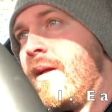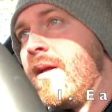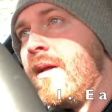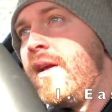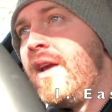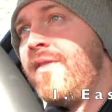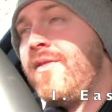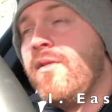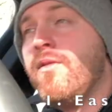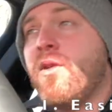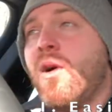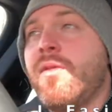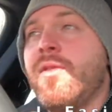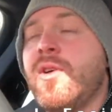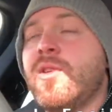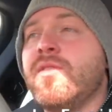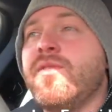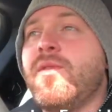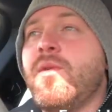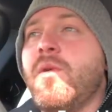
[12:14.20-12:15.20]
If you've got
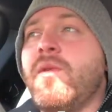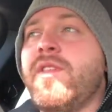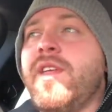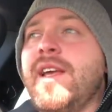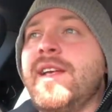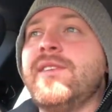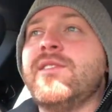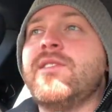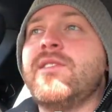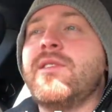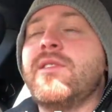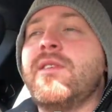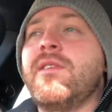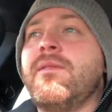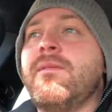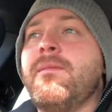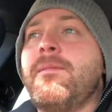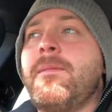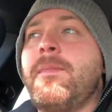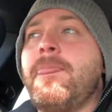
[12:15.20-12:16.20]
those 4 things,
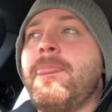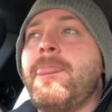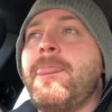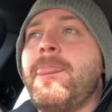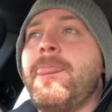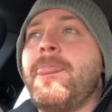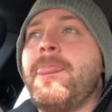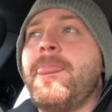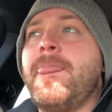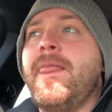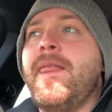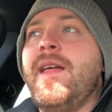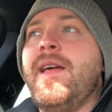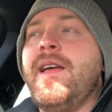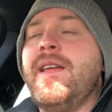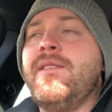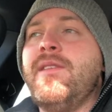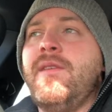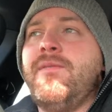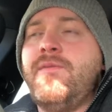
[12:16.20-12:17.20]

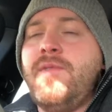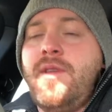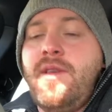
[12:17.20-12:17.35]
and if